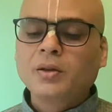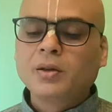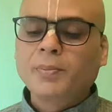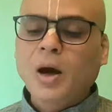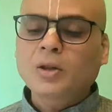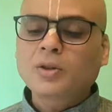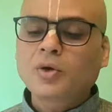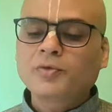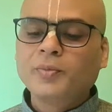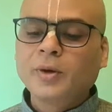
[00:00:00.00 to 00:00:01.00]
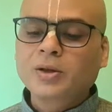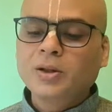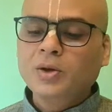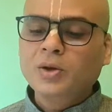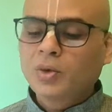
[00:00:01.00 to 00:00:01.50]
the path of
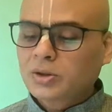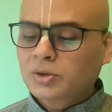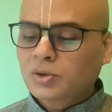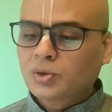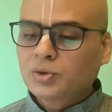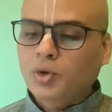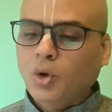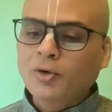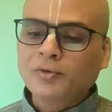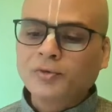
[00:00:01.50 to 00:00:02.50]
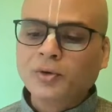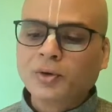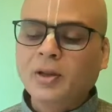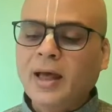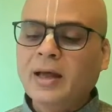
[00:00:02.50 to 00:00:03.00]
Bhakti Yoga is so
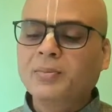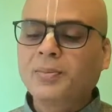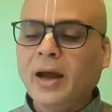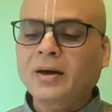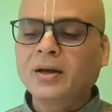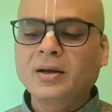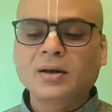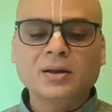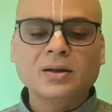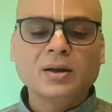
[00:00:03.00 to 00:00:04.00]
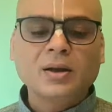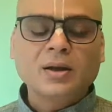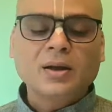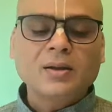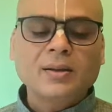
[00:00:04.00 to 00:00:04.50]
joyful and practical
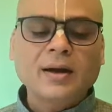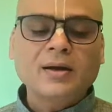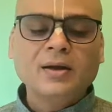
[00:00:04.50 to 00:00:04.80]
that